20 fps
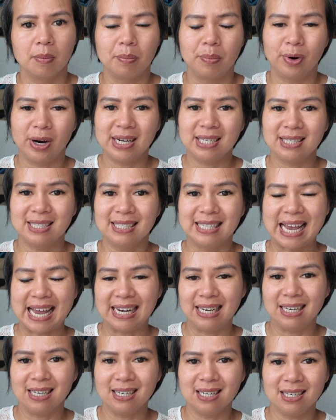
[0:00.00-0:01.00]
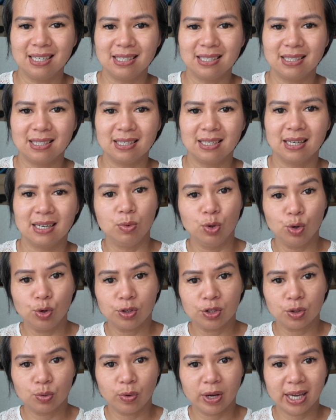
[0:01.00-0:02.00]
Breast tenderness,
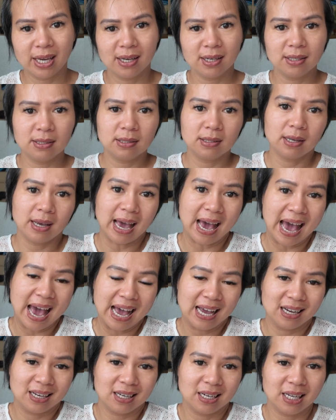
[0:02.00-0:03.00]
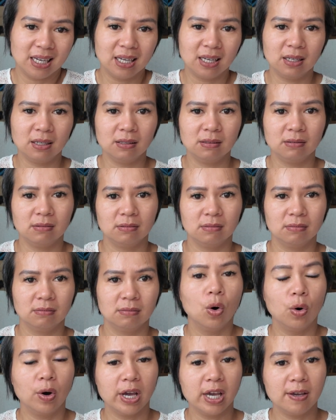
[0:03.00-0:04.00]
mood swings, acne,
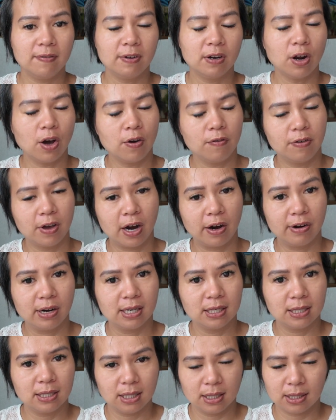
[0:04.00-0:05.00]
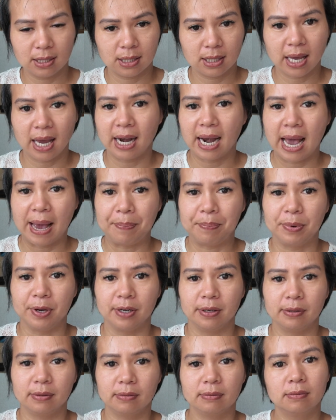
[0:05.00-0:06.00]
or even ovarian cysts can
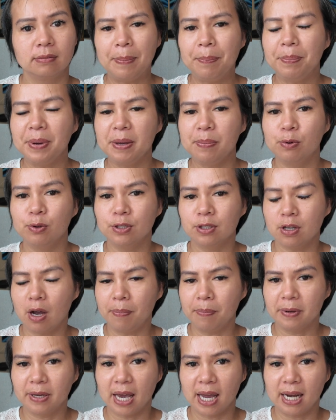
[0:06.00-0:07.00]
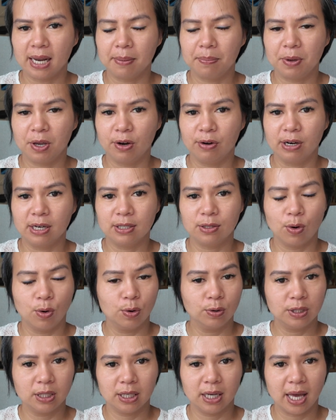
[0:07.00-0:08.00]
happen. Some people stop getting periods
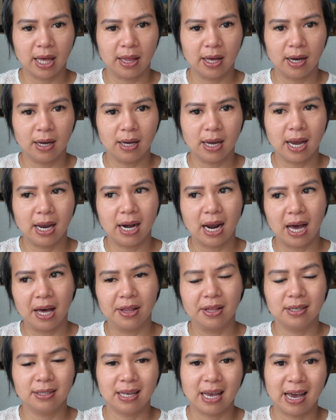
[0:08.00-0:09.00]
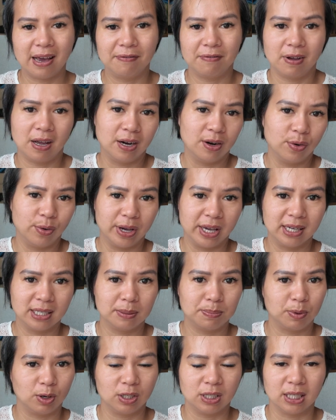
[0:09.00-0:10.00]
altogether and others have annoying
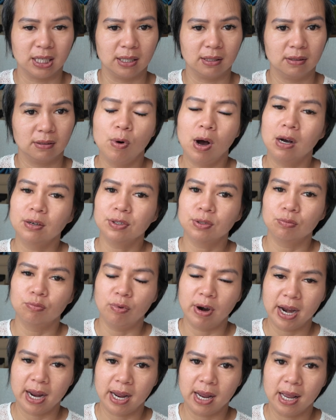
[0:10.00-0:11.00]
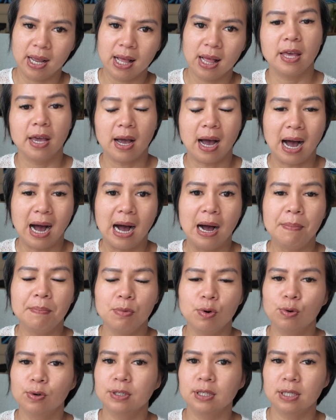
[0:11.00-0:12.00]
spotting. And whilst rare, there are
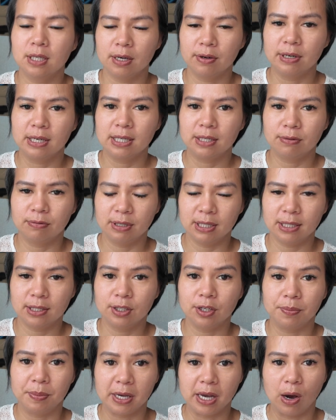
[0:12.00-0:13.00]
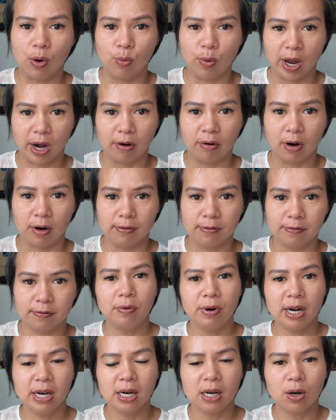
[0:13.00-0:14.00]
more serious risks to be aware of. The
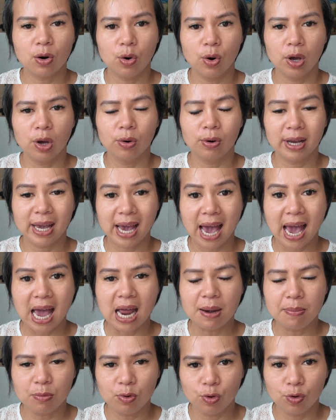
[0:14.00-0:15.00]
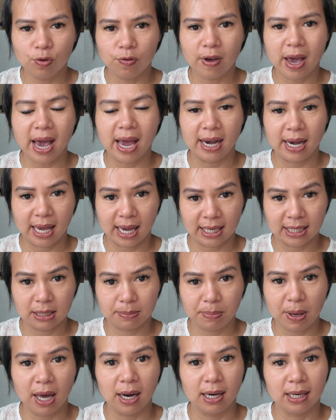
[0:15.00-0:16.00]
Mirena coil can move and
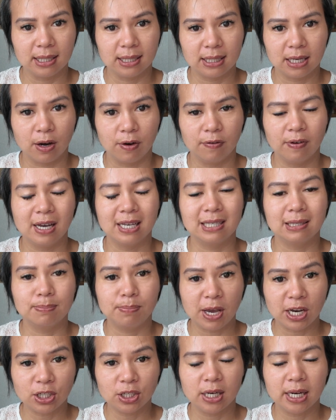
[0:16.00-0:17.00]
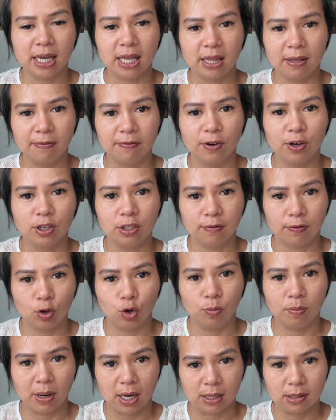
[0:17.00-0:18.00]
expel itself, especially in the first
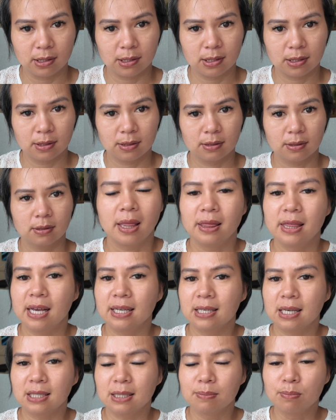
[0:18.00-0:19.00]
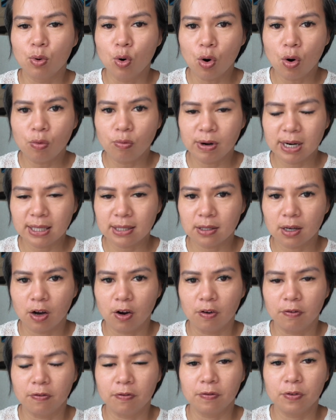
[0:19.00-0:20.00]
few months. There's a small risk
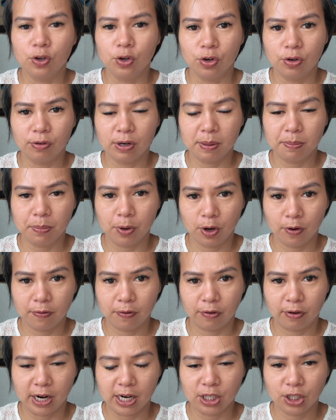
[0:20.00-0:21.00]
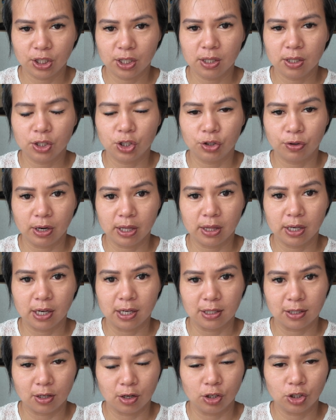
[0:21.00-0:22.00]
of uterine perforation during
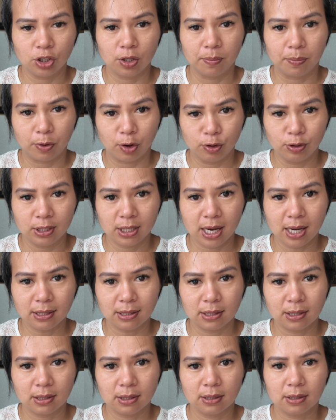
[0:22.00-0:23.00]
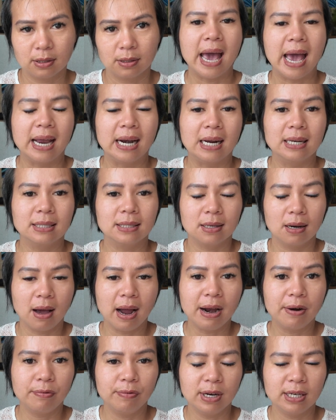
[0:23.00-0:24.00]
the insertion process and a
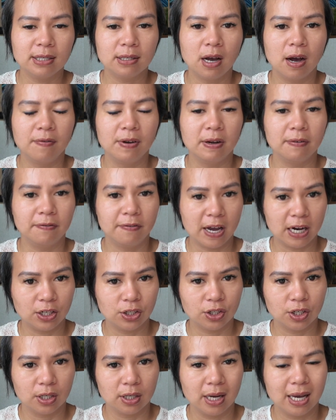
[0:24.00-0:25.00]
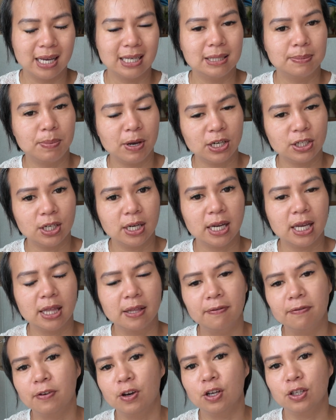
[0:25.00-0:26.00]
slight risk of infection, especially
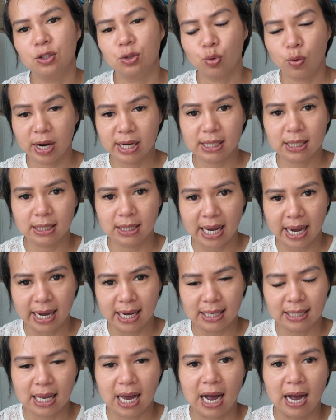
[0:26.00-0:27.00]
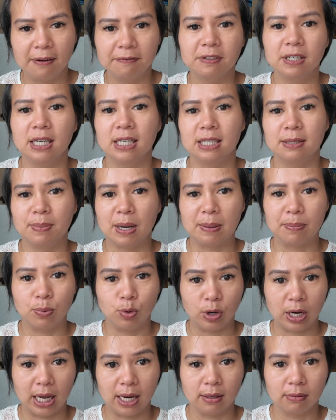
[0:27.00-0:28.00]
in the first 20 days after it's been
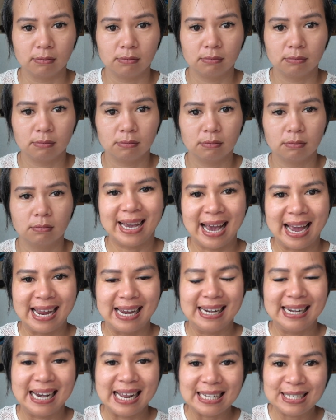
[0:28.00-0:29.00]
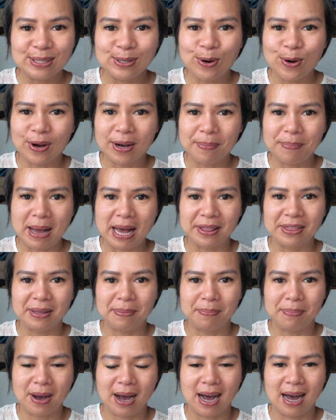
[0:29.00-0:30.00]
put in. Okay, let's talk about
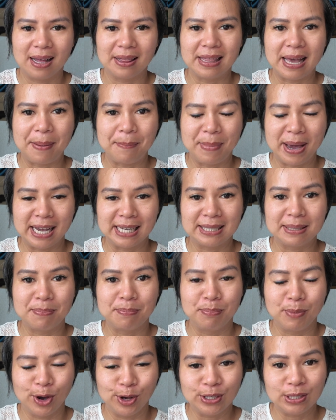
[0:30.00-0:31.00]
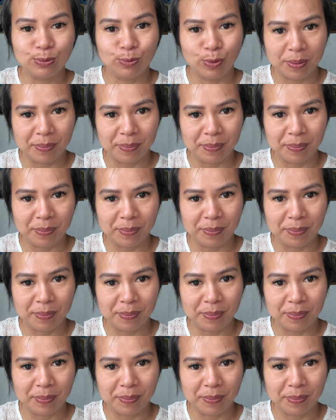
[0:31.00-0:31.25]
the part that makes most